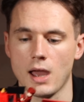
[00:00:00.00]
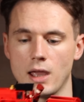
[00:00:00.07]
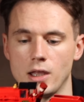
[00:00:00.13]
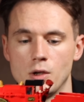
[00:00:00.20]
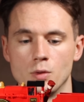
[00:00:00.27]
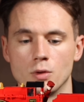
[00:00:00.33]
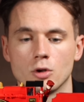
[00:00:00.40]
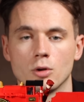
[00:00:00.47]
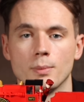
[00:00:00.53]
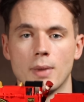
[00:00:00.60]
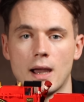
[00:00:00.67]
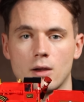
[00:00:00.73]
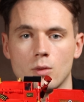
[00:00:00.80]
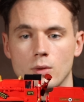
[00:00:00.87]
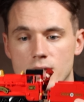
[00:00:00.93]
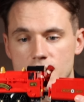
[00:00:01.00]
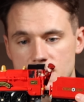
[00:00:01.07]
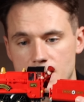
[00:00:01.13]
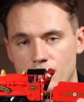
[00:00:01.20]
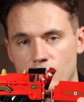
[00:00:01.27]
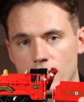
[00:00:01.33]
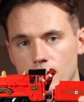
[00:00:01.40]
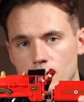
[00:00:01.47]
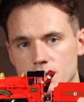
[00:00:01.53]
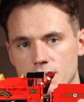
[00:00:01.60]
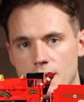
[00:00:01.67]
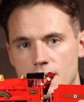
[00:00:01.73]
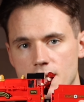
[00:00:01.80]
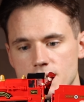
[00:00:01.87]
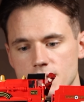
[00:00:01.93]
you would come back with a steam train that looks
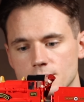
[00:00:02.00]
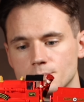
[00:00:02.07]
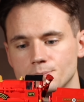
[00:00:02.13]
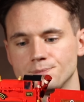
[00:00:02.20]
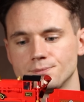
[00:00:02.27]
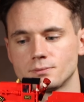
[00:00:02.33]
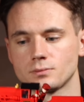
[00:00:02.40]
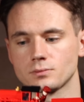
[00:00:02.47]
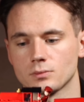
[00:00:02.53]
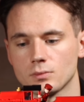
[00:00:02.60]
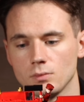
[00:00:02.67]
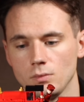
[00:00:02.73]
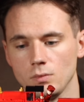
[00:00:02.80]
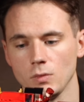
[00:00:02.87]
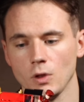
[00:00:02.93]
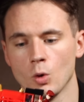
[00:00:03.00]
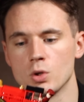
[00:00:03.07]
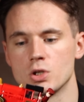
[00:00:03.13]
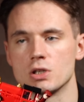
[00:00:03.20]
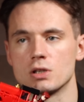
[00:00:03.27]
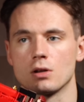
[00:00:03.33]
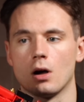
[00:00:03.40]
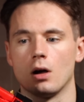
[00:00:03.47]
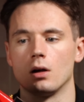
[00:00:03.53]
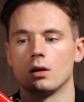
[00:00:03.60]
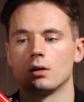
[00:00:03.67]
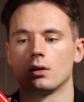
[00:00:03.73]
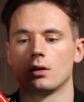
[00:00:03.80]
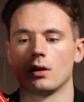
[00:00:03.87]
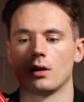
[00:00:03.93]
like this, which has got
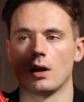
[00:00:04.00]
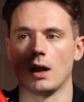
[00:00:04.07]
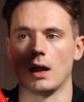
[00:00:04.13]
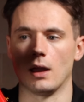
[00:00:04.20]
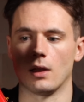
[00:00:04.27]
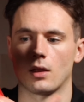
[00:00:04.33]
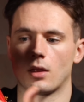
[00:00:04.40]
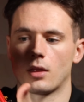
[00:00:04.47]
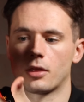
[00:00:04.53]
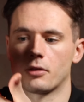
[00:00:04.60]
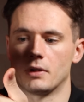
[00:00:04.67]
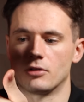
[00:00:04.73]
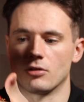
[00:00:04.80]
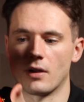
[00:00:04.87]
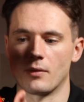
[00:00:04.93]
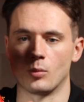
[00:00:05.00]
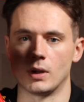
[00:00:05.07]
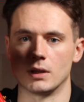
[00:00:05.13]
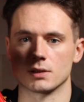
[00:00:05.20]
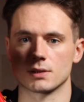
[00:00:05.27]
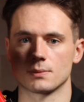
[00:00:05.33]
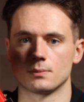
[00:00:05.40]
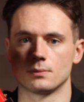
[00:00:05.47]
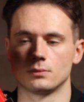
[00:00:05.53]
3 driving wheels,